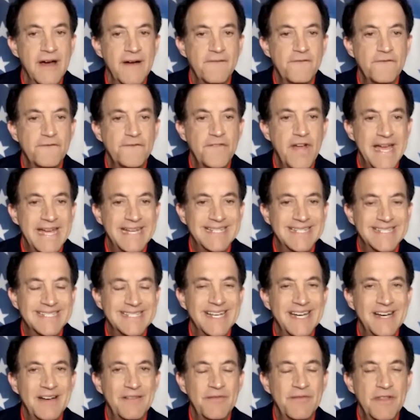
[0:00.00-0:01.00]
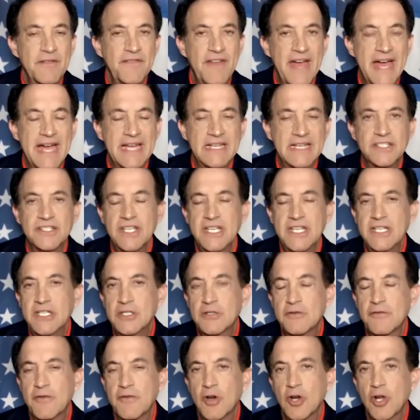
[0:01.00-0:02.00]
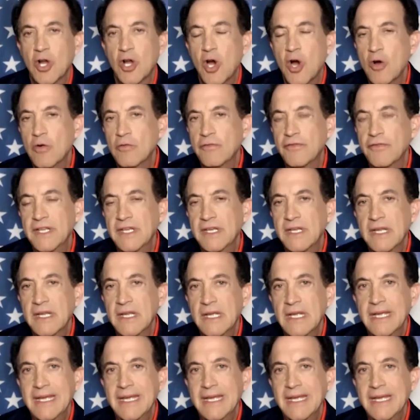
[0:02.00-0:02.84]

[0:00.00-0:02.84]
effects of the vaccines for COVID.